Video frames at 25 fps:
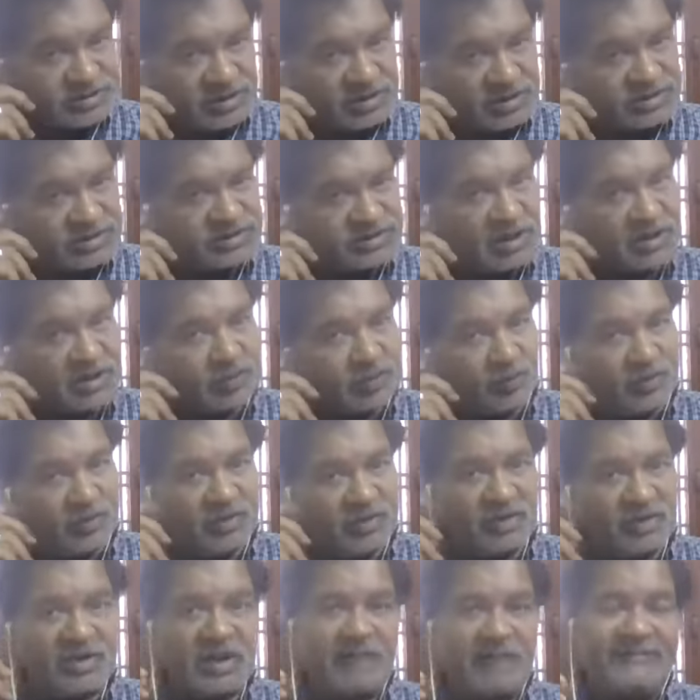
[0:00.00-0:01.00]
things that
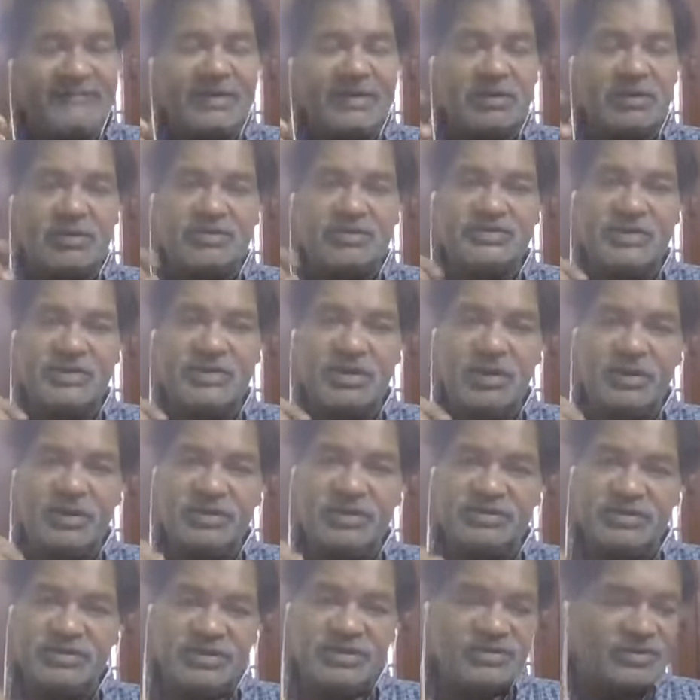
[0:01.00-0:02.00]
we will come across
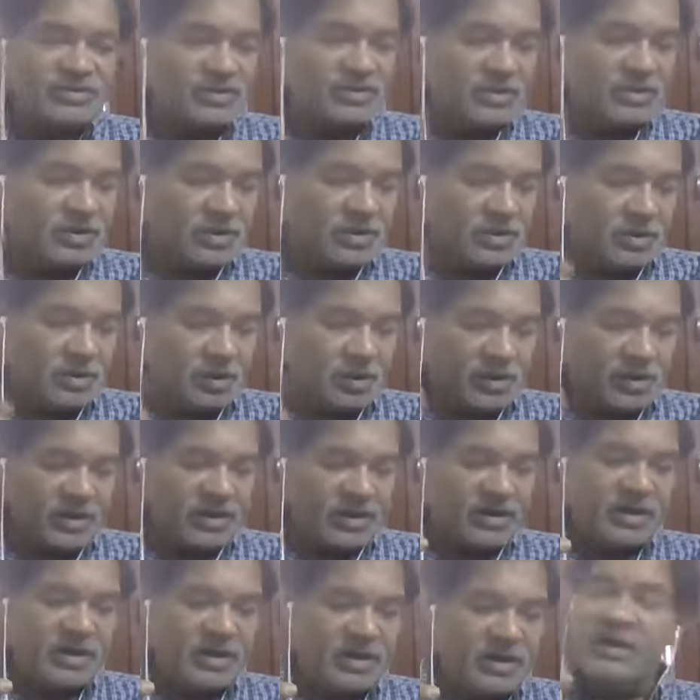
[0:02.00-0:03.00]
regarding this.
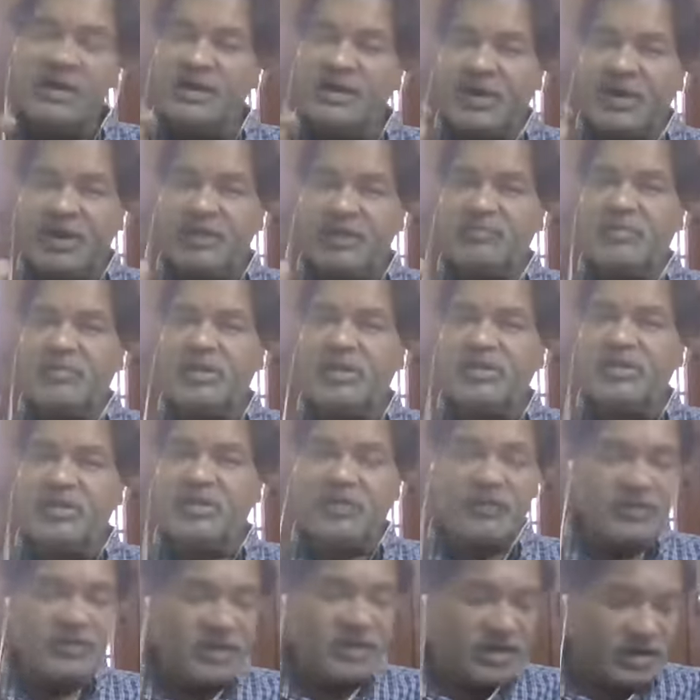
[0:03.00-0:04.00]
Okay, treatment
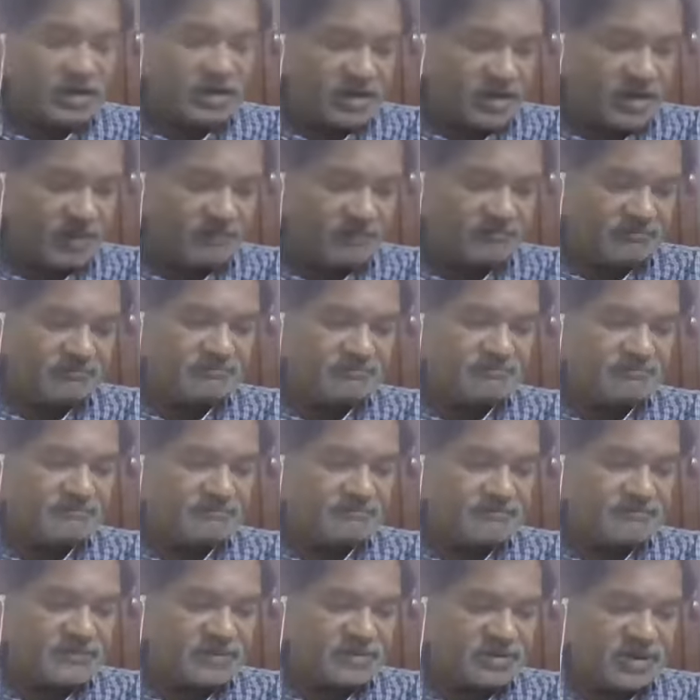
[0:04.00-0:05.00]
of income,
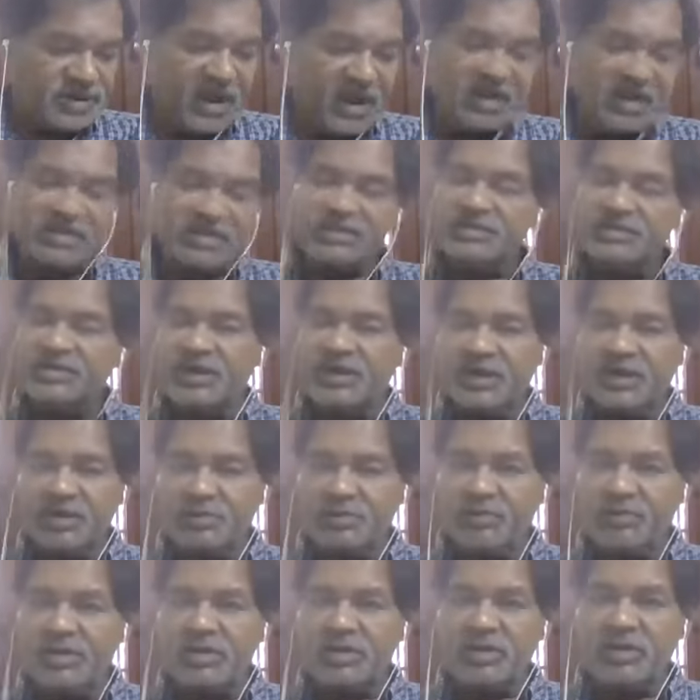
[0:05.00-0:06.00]
tax
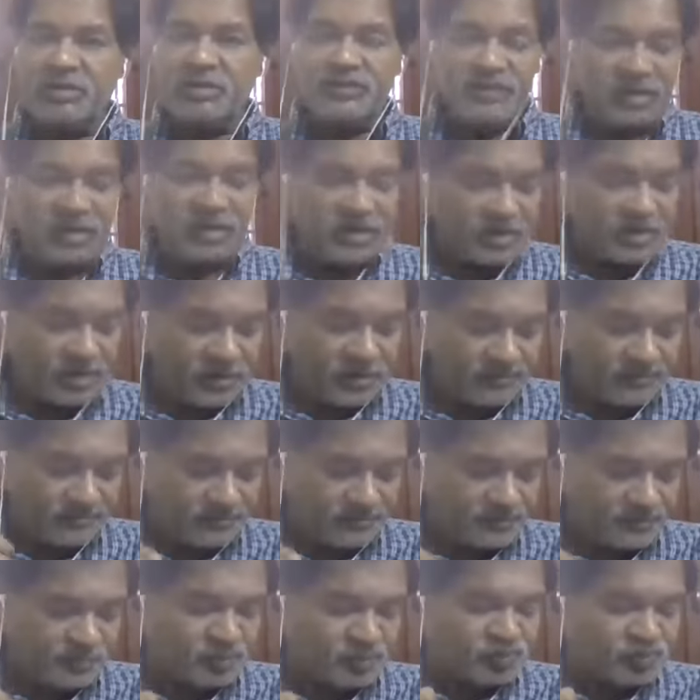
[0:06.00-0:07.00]
treatment of income.
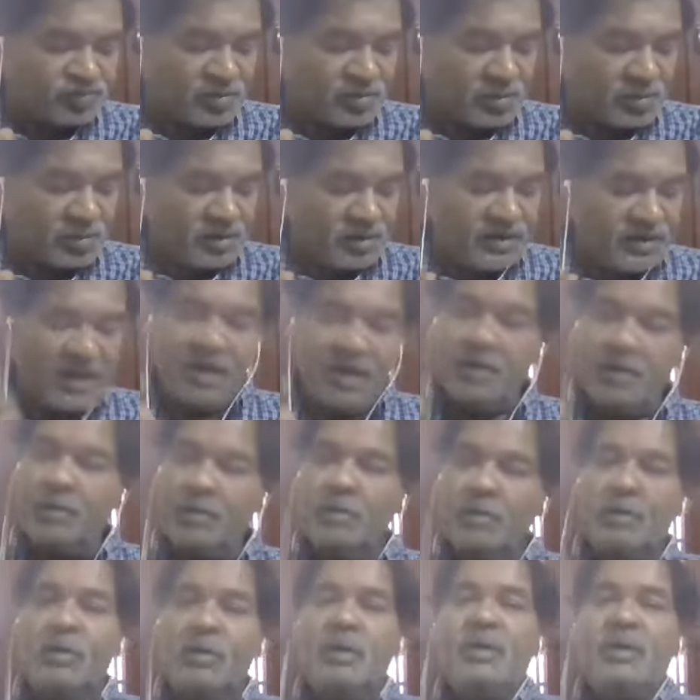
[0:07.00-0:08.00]

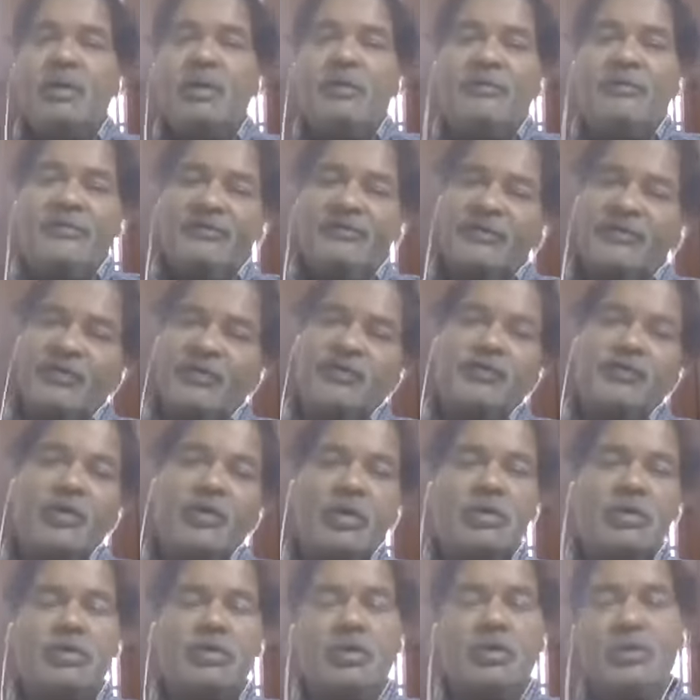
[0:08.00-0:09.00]
Now,
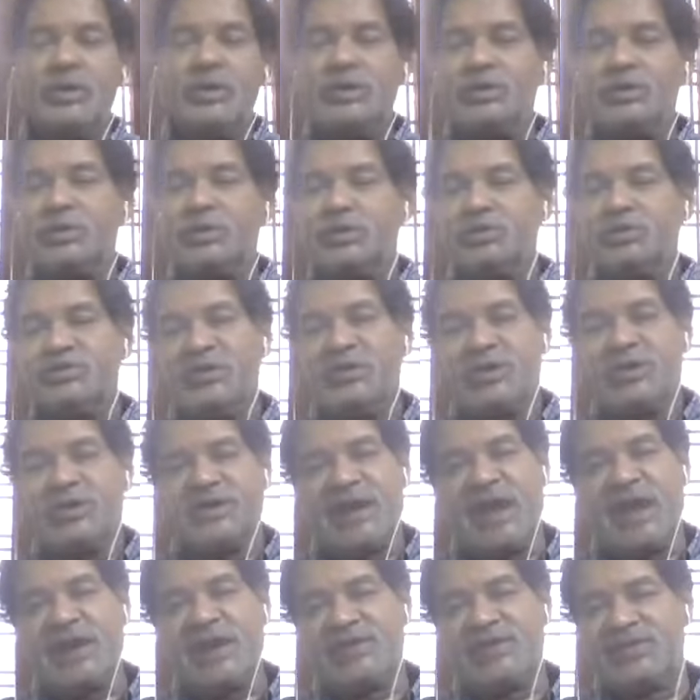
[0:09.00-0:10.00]
before going to the
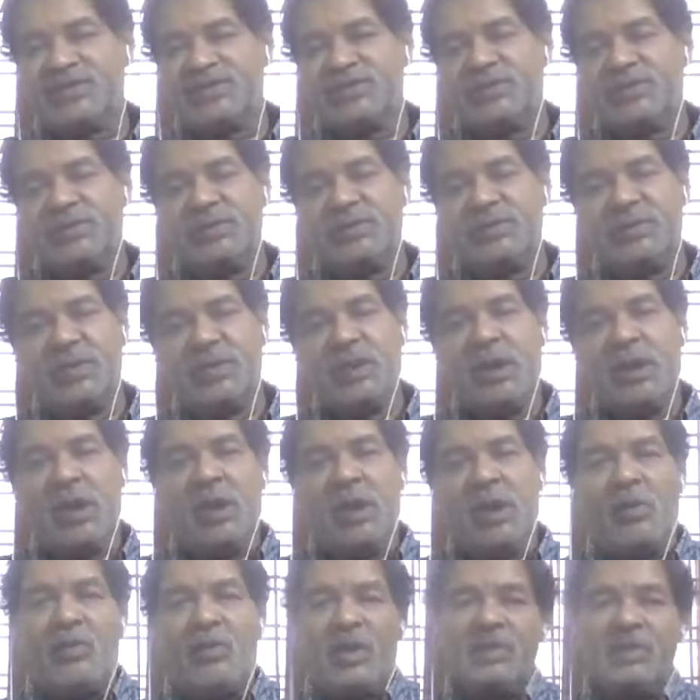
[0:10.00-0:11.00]
tax,
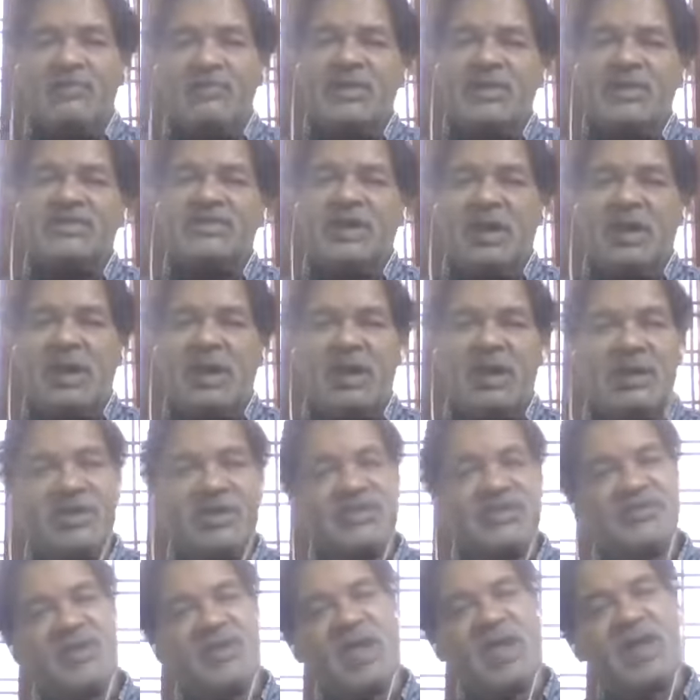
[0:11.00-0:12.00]
one must
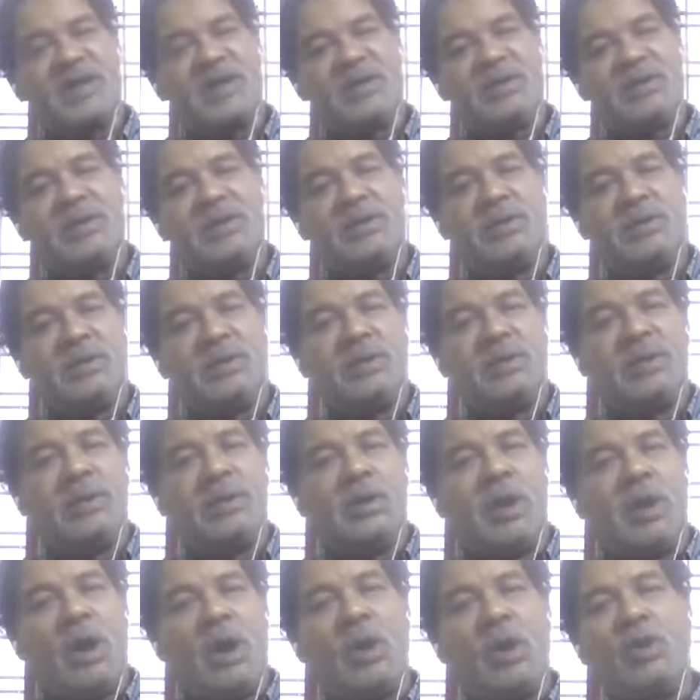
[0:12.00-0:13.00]
understand
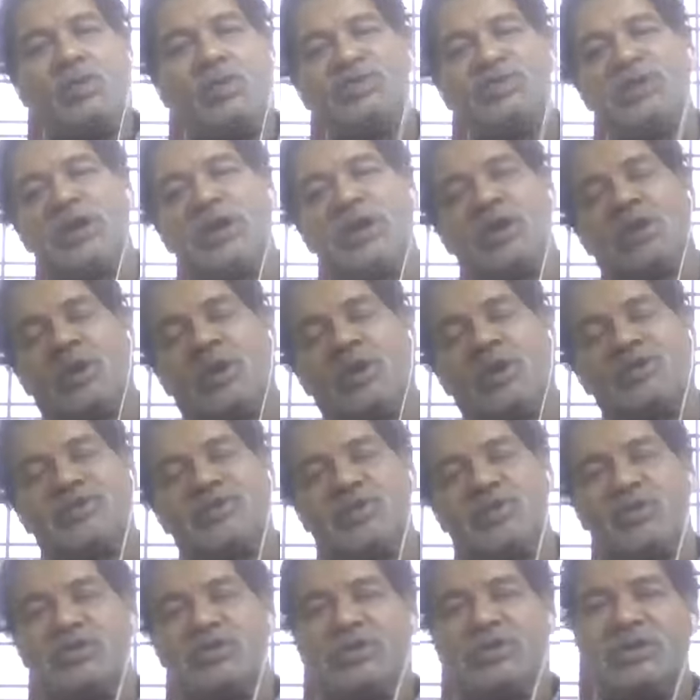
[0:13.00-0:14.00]
how the
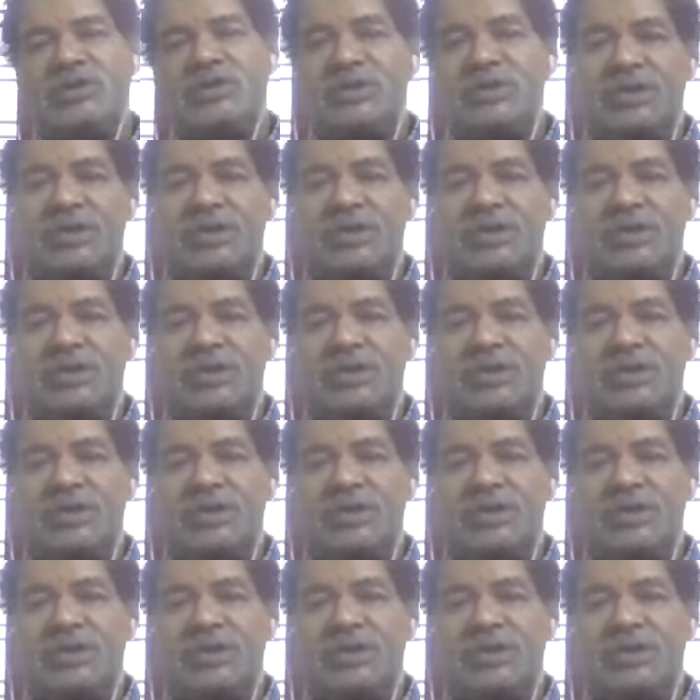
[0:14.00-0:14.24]
gross total